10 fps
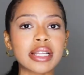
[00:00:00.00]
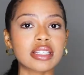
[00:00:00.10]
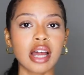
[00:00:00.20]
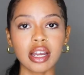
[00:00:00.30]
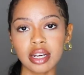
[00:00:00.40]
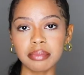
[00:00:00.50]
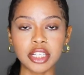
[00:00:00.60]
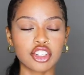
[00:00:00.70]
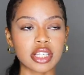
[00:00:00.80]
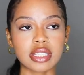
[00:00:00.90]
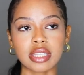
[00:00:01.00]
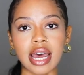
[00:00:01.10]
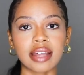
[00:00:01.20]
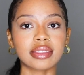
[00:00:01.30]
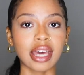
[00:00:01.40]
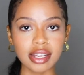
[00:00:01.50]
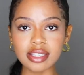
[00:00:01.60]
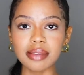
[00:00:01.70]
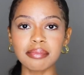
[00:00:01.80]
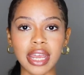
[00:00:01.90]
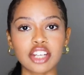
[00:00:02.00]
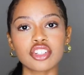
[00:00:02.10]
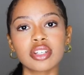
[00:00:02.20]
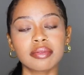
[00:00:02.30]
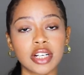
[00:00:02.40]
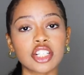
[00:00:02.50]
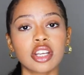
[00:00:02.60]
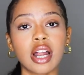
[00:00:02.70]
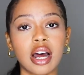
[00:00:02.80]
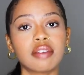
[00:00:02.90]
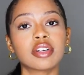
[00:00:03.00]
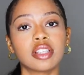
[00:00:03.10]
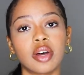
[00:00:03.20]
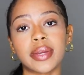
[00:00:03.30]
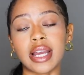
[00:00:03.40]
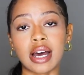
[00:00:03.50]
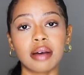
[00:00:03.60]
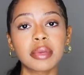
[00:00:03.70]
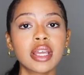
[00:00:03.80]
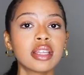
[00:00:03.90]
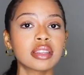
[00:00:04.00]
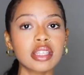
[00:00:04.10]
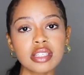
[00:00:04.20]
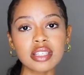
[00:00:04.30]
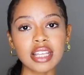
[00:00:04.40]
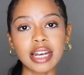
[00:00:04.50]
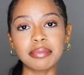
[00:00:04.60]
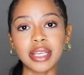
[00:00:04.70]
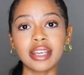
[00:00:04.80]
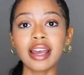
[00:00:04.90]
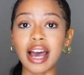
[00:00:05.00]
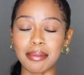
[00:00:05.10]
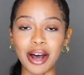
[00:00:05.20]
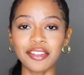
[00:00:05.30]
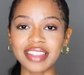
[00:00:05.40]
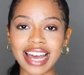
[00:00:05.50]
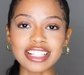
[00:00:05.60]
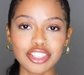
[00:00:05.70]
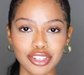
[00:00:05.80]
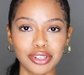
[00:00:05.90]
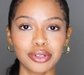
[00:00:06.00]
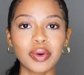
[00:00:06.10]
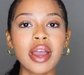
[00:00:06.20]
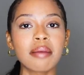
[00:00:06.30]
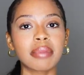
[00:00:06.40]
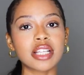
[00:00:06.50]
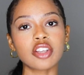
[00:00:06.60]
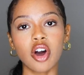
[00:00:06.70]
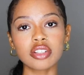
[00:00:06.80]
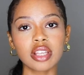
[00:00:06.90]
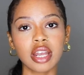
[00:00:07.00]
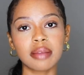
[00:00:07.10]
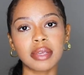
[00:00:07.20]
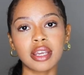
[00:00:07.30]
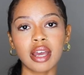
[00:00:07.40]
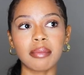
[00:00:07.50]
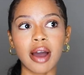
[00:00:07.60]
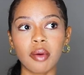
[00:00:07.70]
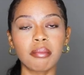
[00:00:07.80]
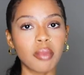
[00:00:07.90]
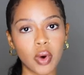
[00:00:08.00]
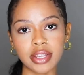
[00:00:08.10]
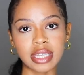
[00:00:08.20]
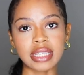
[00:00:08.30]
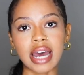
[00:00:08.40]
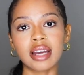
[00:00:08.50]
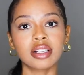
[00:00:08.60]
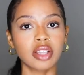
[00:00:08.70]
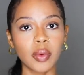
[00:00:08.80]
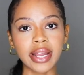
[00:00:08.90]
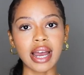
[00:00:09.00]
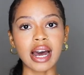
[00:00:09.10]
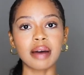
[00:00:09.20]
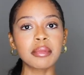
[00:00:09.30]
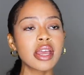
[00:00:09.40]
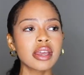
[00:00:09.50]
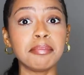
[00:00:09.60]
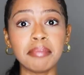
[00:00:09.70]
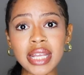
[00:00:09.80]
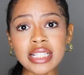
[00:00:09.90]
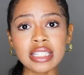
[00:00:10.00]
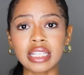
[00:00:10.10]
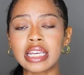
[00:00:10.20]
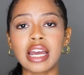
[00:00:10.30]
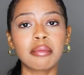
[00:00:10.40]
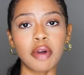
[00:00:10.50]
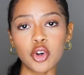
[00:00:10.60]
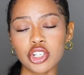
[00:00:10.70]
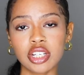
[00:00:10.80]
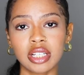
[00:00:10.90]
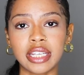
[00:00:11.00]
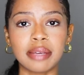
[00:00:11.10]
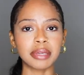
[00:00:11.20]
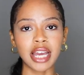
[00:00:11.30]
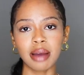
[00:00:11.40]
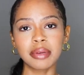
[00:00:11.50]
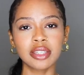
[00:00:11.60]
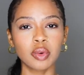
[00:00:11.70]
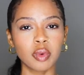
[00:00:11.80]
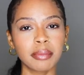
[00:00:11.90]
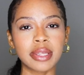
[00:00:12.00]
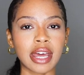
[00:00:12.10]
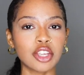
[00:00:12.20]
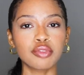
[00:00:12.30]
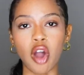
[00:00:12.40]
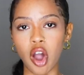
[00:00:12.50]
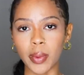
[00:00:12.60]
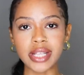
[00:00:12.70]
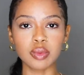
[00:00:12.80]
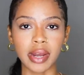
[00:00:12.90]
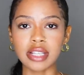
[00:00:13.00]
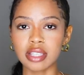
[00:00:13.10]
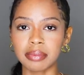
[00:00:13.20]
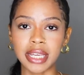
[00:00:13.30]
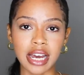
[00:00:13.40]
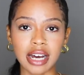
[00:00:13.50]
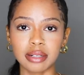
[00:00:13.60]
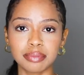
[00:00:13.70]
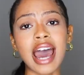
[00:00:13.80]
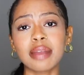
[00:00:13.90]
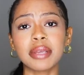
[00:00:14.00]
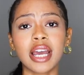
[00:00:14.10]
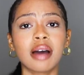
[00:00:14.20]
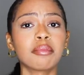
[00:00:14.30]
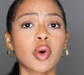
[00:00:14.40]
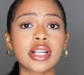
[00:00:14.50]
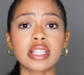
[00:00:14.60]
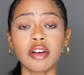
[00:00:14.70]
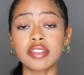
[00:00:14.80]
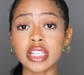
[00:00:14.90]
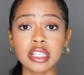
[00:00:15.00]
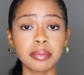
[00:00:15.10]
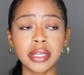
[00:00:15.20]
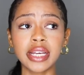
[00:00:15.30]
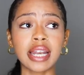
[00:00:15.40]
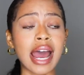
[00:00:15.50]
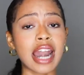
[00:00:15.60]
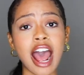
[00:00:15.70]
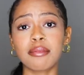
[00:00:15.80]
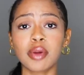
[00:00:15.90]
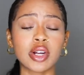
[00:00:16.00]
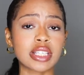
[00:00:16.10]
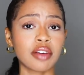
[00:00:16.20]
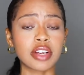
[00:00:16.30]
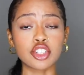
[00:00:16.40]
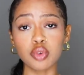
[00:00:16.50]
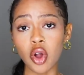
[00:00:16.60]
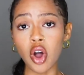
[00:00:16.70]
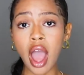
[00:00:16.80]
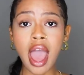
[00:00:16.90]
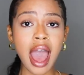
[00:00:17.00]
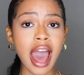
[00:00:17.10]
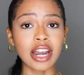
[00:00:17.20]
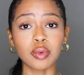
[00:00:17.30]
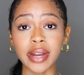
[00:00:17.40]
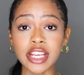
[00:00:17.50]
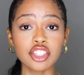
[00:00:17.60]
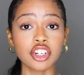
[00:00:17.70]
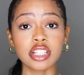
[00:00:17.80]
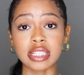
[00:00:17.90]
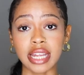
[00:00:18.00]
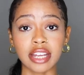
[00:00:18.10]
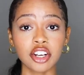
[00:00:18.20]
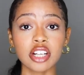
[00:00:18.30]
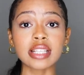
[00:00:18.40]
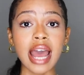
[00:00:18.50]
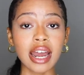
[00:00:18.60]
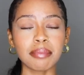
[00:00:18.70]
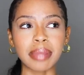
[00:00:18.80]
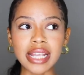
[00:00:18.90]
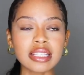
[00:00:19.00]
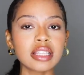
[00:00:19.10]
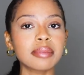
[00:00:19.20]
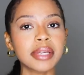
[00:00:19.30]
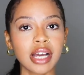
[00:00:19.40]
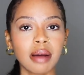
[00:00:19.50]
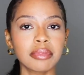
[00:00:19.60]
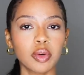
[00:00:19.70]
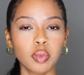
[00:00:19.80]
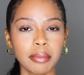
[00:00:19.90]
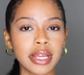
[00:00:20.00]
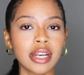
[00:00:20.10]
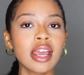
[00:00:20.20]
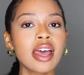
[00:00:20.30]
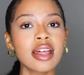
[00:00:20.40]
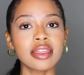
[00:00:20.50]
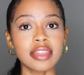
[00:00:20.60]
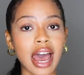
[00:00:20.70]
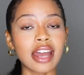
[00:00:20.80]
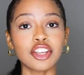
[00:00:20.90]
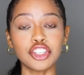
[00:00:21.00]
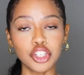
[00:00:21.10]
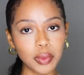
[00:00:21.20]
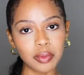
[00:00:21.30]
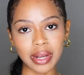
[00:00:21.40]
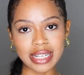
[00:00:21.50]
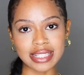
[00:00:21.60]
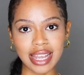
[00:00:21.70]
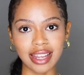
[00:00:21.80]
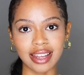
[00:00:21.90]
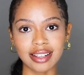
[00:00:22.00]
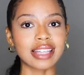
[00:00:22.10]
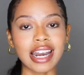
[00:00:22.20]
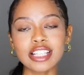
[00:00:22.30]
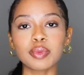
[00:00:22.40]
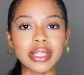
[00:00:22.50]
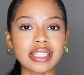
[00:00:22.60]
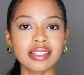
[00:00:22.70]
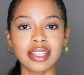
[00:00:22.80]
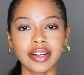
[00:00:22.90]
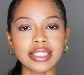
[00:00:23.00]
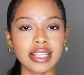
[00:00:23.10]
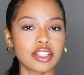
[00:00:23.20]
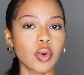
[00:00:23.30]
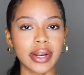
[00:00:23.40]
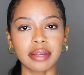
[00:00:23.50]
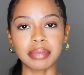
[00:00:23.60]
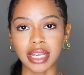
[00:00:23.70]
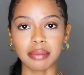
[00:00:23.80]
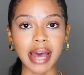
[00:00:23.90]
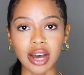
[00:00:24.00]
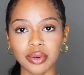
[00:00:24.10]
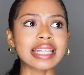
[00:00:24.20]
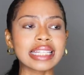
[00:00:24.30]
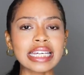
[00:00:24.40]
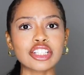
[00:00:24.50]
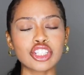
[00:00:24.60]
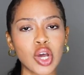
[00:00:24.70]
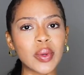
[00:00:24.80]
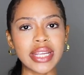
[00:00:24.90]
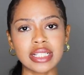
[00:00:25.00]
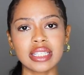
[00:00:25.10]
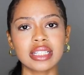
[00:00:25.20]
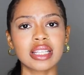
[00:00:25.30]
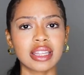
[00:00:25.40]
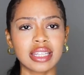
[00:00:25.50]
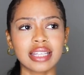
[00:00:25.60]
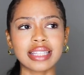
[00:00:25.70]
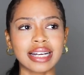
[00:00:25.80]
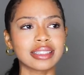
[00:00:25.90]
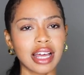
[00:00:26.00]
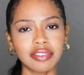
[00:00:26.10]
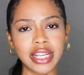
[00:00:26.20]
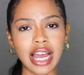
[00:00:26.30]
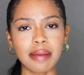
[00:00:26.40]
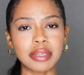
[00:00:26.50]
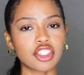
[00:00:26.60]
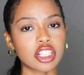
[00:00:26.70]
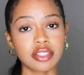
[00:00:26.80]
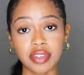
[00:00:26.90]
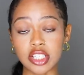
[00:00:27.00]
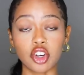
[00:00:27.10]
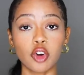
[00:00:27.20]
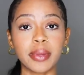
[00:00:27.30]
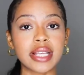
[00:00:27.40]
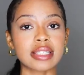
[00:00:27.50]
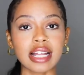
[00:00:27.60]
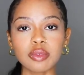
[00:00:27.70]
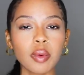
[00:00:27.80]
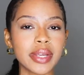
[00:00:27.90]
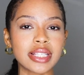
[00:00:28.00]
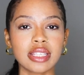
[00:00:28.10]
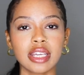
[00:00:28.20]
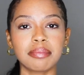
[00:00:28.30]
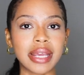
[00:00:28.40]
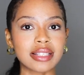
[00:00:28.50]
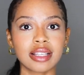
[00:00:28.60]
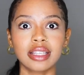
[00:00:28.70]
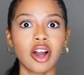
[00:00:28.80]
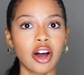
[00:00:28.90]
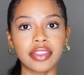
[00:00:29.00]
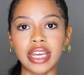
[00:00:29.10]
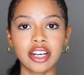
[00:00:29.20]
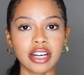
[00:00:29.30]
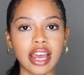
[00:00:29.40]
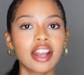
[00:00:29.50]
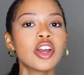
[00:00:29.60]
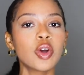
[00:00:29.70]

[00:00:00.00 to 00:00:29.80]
It's not going to be just that. That is the mainstream version of glowing up. This is gonna be about that too, but it's also gonna be about more than that, glowing up mentally, emotionally, becoming the woman that you've always wanted to become. How to become more self-disciplined, how to have more self-control, how to raise your standards, how to basically become the woman that you would want to date. That is the series is going to be about. I think it's so easy to think that leveling up is just physical because that's what we see basically on the internet.